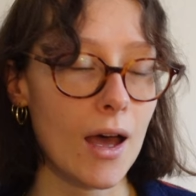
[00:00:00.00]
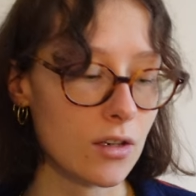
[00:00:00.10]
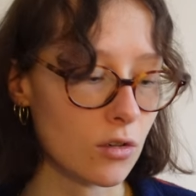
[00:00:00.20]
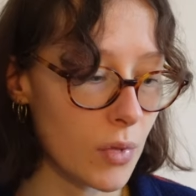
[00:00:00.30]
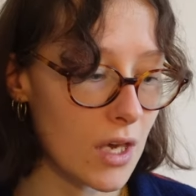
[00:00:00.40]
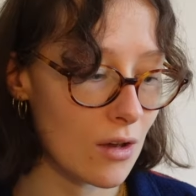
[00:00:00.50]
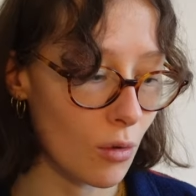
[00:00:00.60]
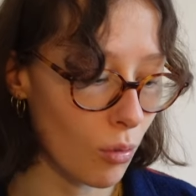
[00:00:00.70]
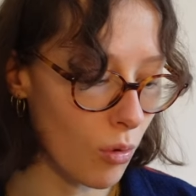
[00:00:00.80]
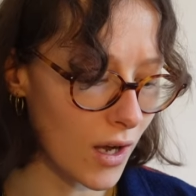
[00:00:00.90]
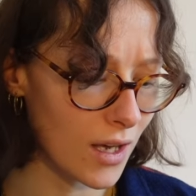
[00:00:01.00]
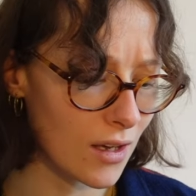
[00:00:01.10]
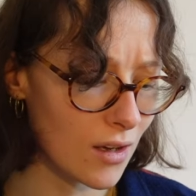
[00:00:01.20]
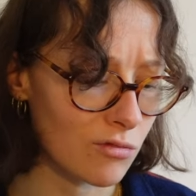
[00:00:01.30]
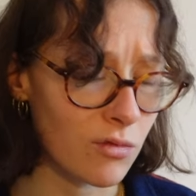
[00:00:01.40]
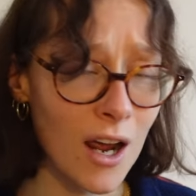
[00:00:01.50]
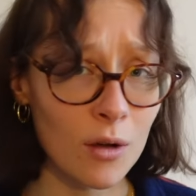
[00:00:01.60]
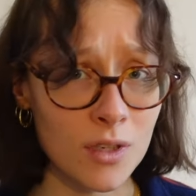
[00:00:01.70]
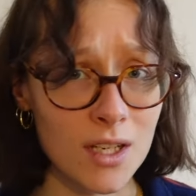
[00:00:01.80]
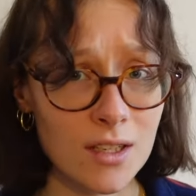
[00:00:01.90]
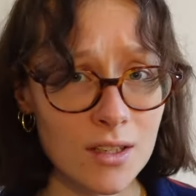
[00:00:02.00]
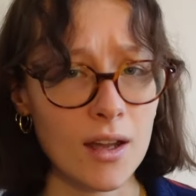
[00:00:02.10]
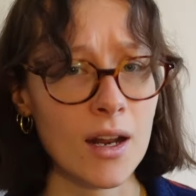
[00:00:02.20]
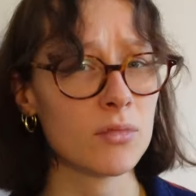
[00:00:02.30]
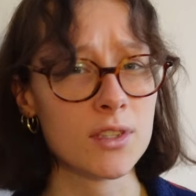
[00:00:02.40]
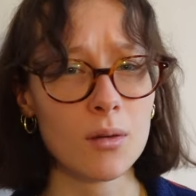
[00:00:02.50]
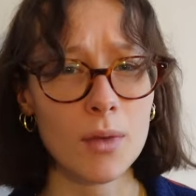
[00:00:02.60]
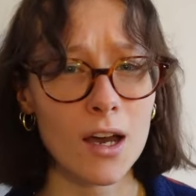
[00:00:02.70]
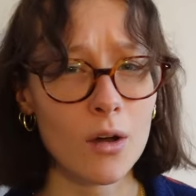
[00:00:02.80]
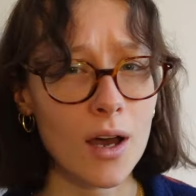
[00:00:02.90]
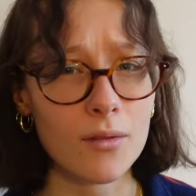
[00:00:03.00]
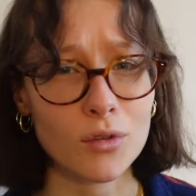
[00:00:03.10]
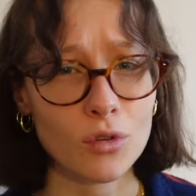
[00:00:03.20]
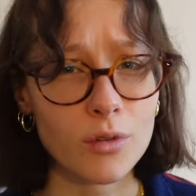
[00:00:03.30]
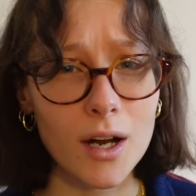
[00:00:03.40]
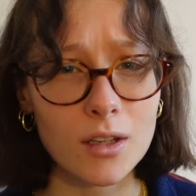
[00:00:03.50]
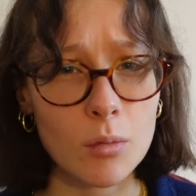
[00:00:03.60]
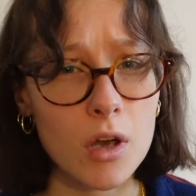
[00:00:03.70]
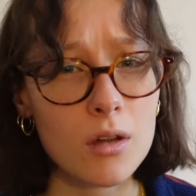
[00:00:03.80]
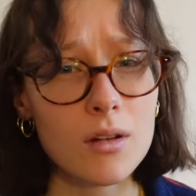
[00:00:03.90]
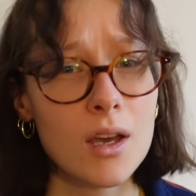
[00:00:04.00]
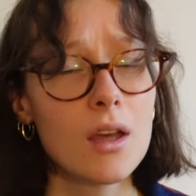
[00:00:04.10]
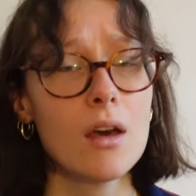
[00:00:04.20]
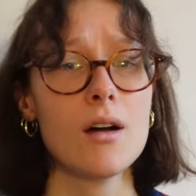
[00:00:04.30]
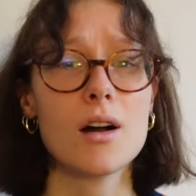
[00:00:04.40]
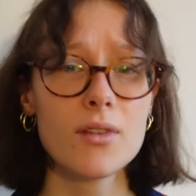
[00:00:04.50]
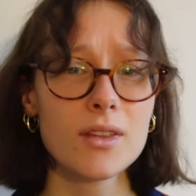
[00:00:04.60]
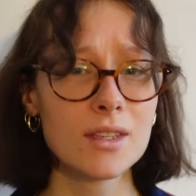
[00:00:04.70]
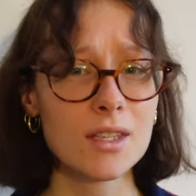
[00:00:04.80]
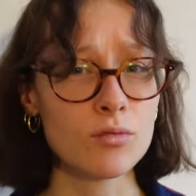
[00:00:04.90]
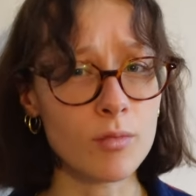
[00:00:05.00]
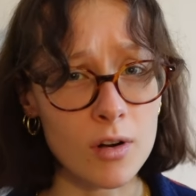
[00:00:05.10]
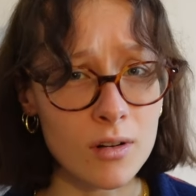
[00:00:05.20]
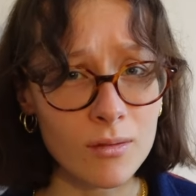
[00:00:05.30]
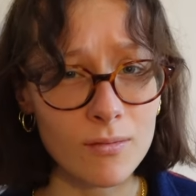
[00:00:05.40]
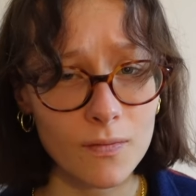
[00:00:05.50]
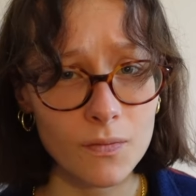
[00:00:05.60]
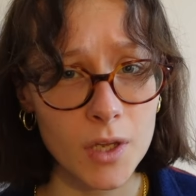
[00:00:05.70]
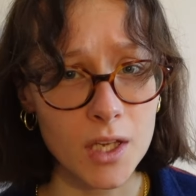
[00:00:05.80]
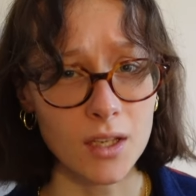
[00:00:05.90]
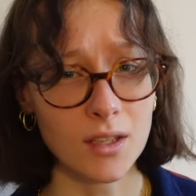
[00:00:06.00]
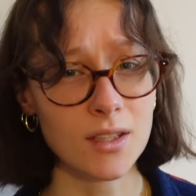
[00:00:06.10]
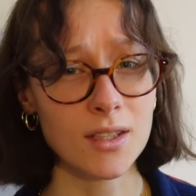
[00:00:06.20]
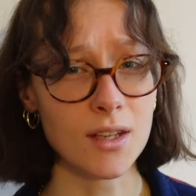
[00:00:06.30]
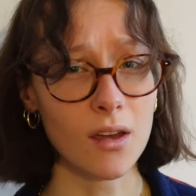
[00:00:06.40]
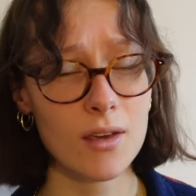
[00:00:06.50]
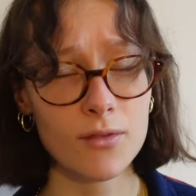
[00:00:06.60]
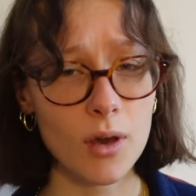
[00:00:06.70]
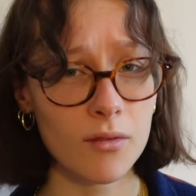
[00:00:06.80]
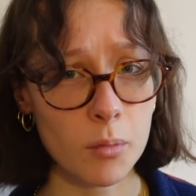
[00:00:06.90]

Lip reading: and be quite rounded and somehow haven't cracked the bone. I think this is wrong, because if you have a